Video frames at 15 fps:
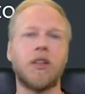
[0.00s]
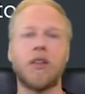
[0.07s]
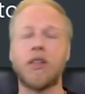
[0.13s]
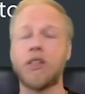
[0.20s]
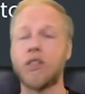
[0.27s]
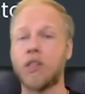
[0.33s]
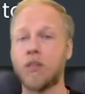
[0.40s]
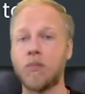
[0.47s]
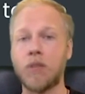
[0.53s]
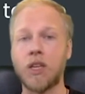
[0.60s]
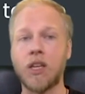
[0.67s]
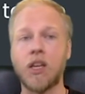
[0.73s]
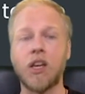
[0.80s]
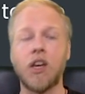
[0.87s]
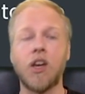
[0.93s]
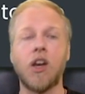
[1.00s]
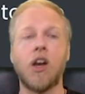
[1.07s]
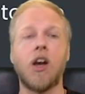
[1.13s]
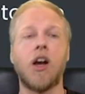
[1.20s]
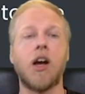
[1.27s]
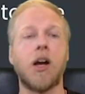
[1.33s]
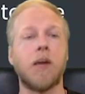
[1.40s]
This can be
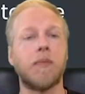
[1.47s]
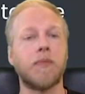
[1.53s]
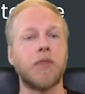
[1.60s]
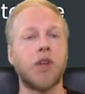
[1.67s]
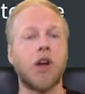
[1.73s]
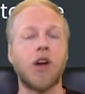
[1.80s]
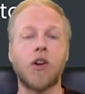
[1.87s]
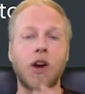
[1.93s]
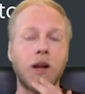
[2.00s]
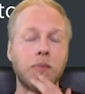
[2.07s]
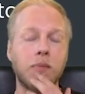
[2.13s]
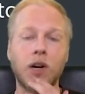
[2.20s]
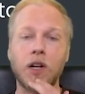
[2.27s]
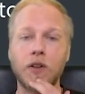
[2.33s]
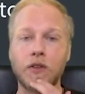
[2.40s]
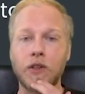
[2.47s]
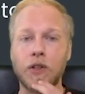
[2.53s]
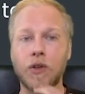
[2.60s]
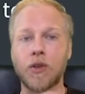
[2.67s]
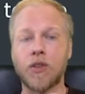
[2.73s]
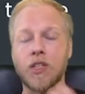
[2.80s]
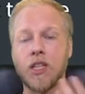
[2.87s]
a great part of
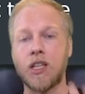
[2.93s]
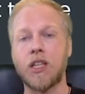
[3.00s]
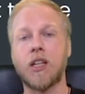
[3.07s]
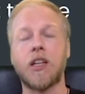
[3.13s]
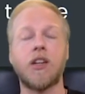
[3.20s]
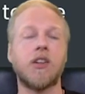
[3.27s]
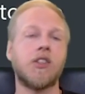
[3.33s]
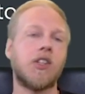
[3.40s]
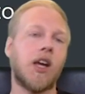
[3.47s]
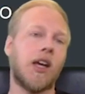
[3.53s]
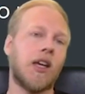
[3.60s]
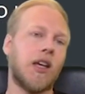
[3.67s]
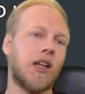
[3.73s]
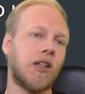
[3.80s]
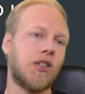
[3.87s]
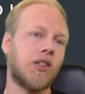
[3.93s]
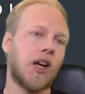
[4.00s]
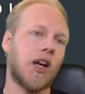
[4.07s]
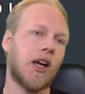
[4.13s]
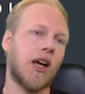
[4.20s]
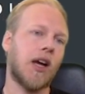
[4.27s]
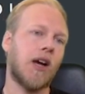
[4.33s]
your routine at your check-in and
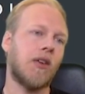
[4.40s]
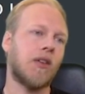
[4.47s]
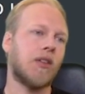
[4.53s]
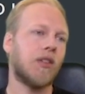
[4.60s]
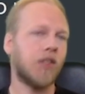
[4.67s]
check-out.